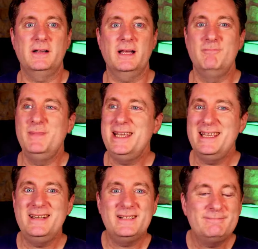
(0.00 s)

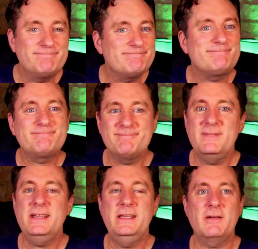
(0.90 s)
mead,
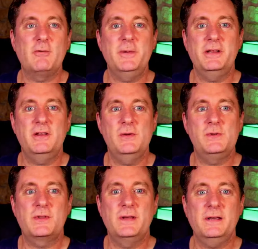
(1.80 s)
never been a
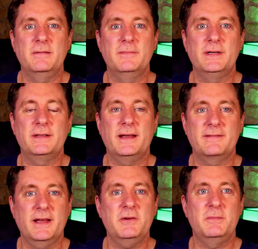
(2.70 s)
huge thing, but I've
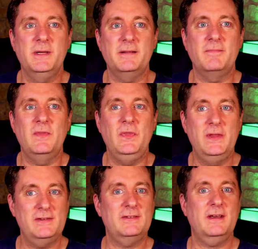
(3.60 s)
got to admit,
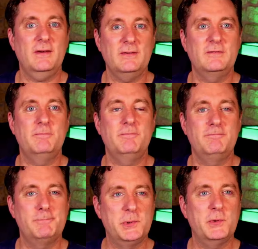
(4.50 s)
this sounds
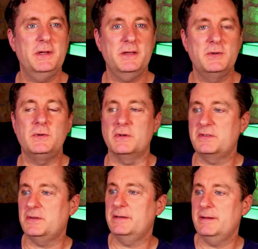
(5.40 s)
pretty cool. So
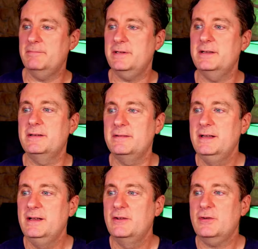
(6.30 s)
I'm going to
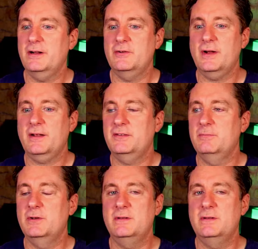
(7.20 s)
try to track some